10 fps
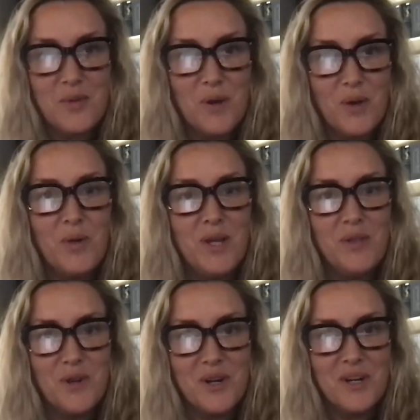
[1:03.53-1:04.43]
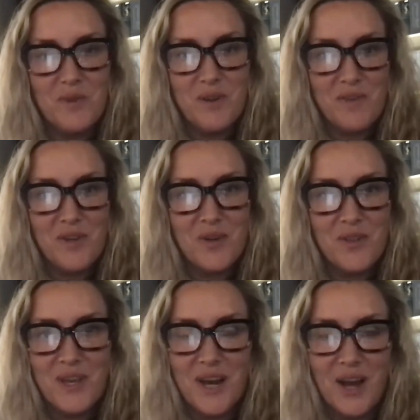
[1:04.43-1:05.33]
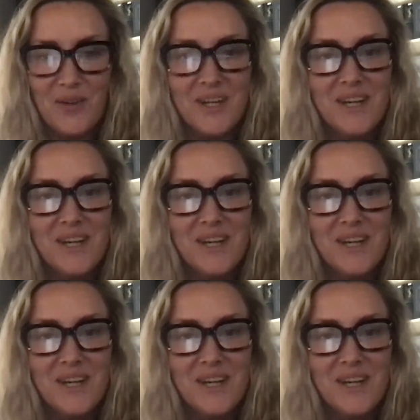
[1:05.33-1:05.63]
but we learn and we figure that out.